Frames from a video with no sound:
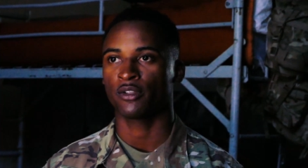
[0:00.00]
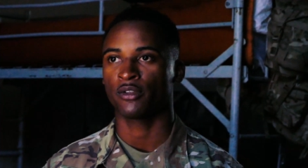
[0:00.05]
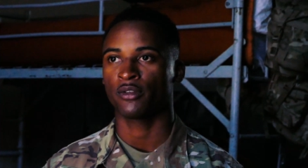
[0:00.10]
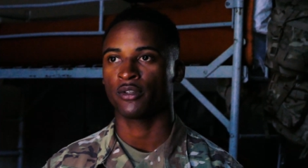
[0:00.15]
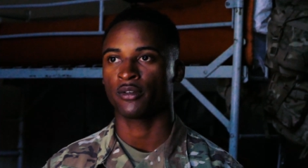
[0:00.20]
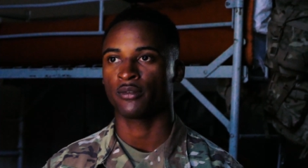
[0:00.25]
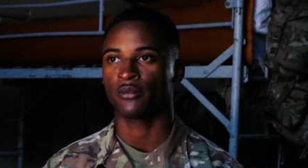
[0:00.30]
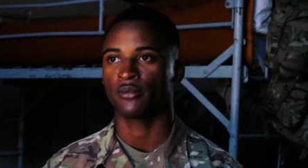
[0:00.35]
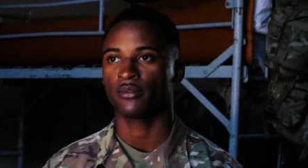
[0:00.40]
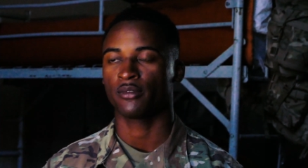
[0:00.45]
a
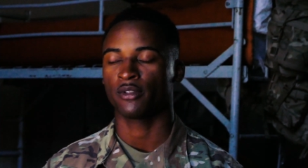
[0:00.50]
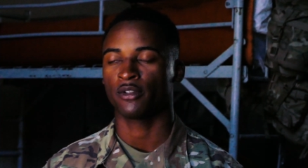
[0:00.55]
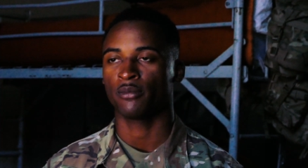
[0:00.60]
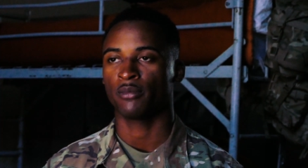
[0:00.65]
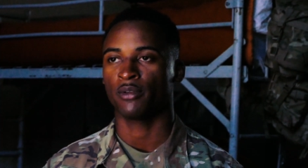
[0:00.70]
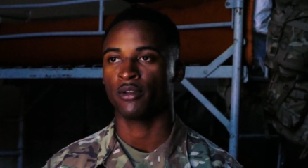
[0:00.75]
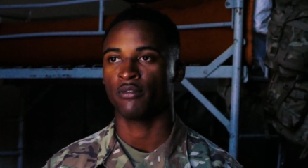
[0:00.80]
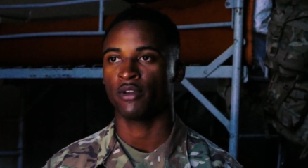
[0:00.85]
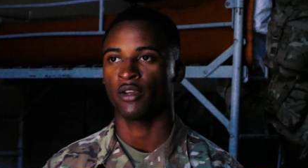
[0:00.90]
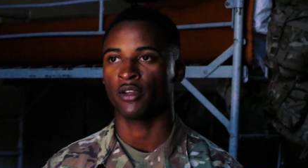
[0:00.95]
little, little
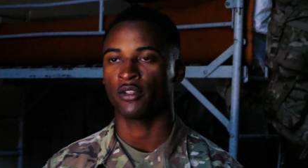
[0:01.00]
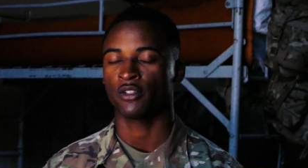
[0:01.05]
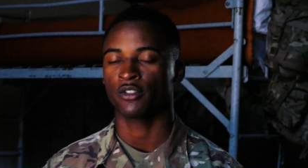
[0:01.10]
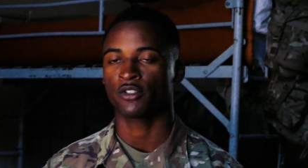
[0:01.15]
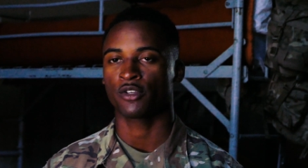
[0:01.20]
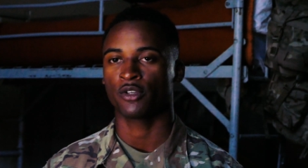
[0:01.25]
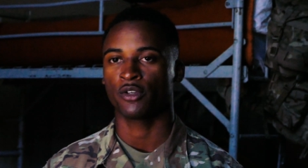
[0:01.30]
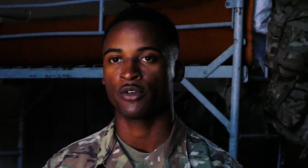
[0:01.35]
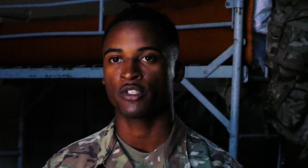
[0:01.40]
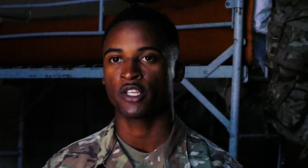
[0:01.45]
bit of English,
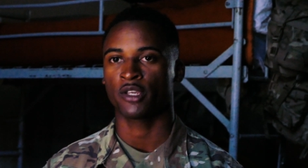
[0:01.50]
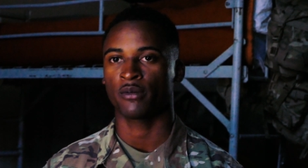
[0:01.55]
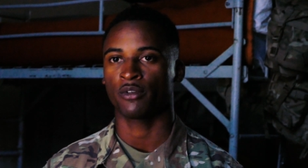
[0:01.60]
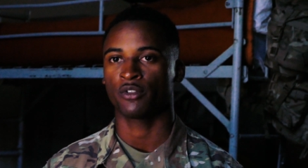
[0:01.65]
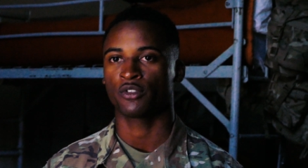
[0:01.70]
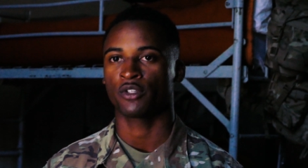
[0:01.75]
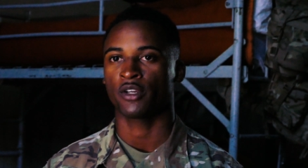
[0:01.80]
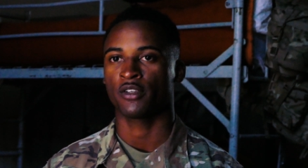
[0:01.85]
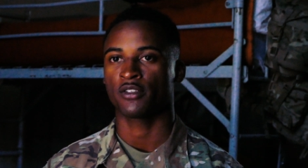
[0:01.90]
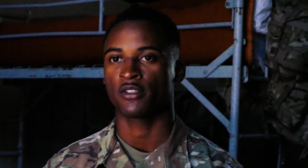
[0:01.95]
so he was able to
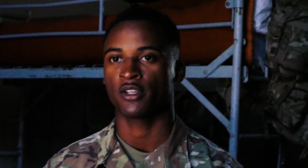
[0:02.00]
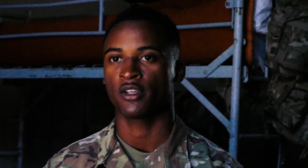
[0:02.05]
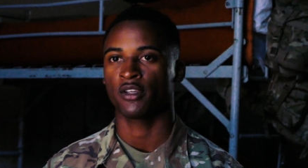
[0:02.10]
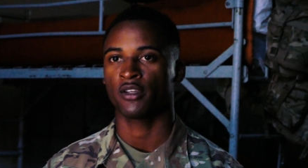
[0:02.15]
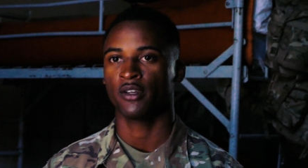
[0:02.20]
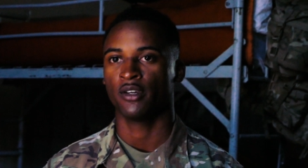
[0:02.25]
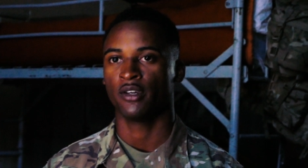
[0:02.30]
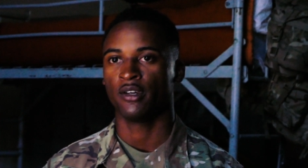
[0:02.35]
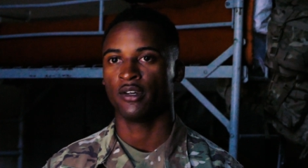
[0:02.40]
translate